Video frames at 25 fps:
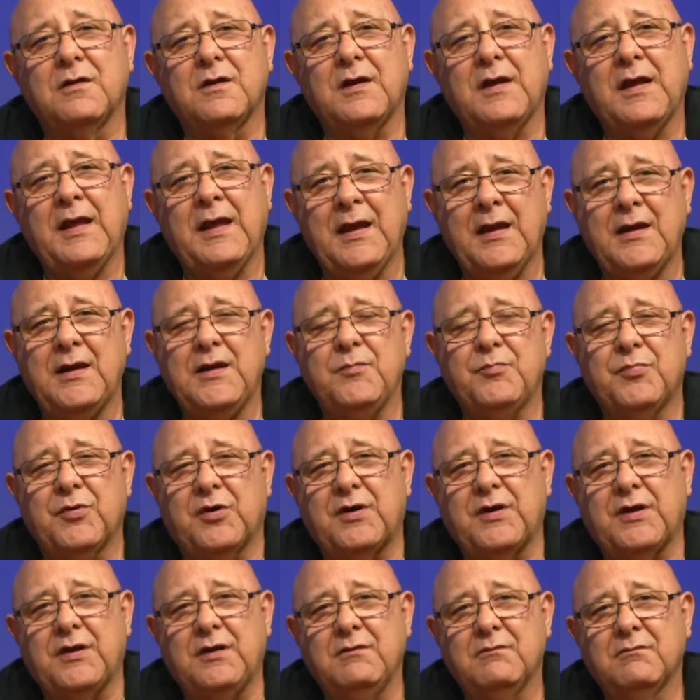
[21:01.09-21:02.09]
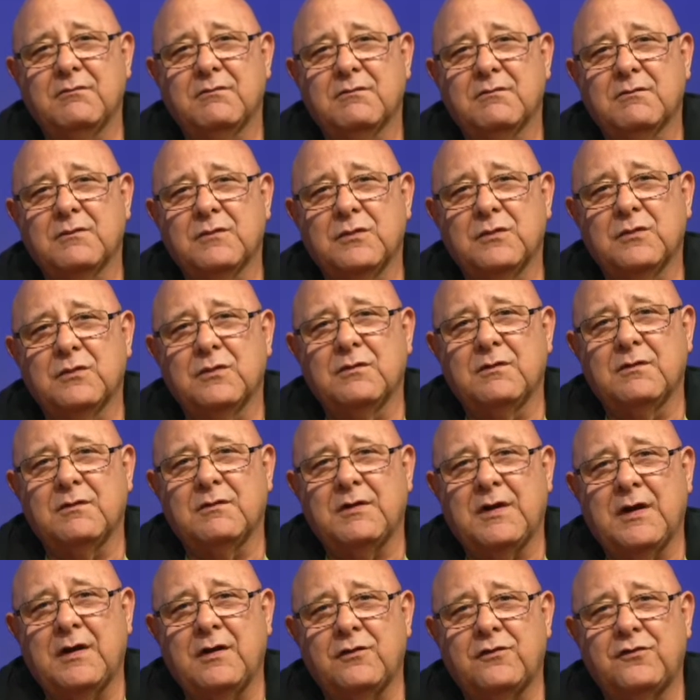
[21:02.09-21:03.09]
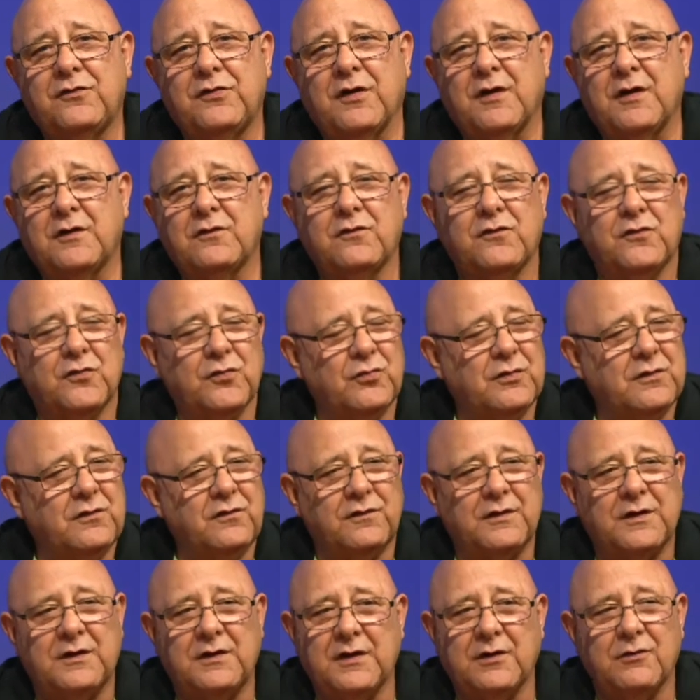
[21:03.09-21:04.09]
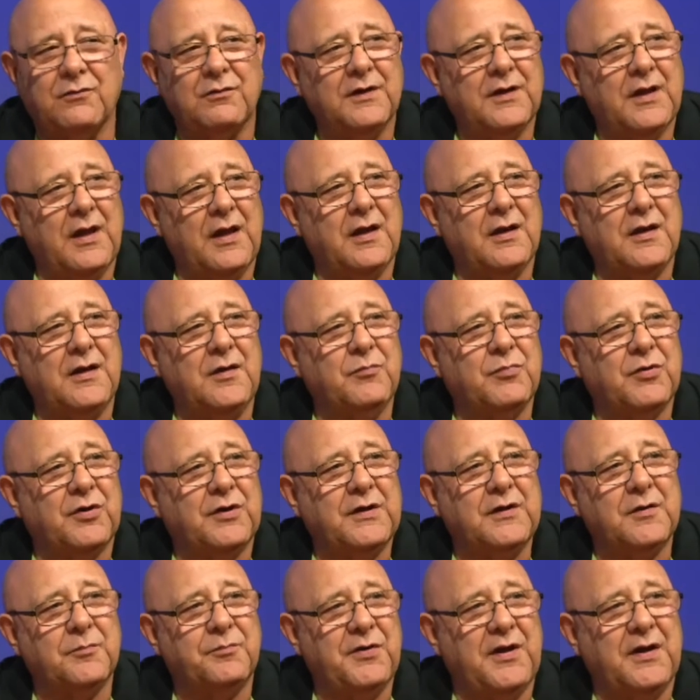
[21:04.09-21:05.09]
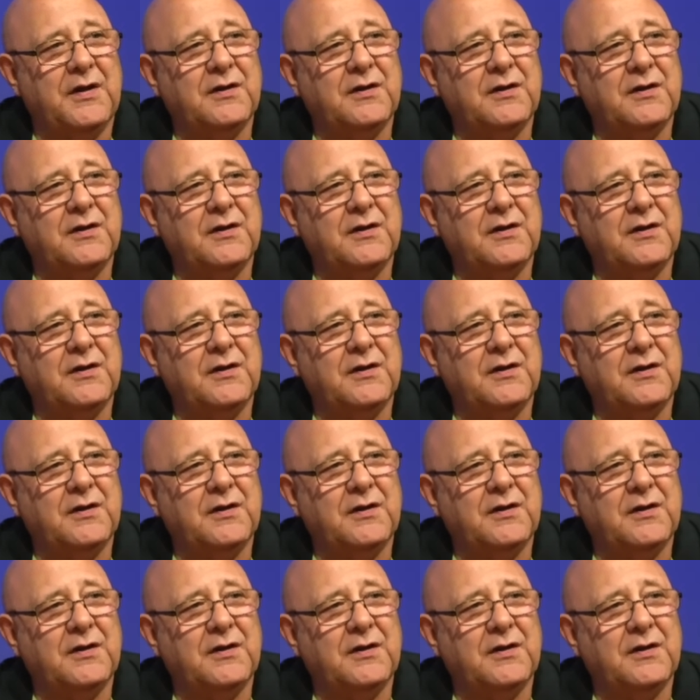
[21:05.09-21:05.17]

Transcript: anybody, and as Jon Stewart said, they don't like anybody to pay